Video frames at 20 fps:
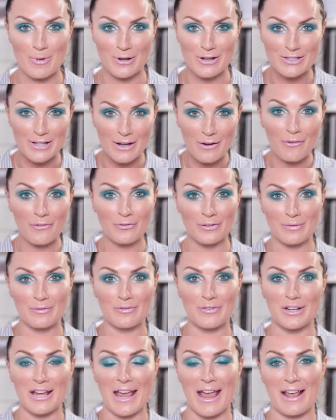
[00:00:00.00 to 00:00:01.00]
because I often
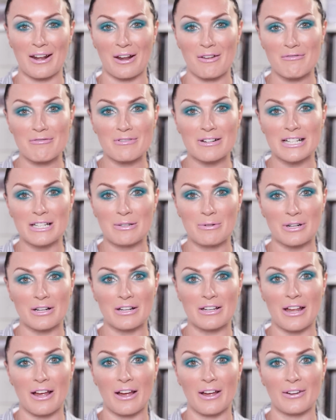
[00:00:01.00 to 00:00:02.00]
forget and I really want
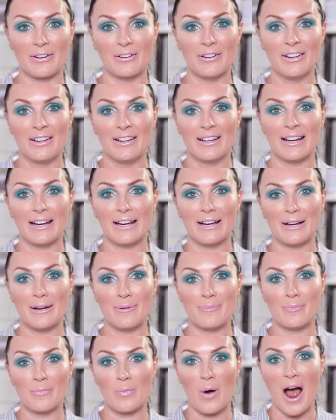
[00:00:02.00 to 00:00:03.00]
to know
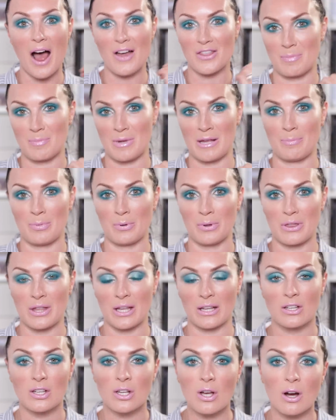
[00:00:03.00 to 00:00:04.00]
um, what people think.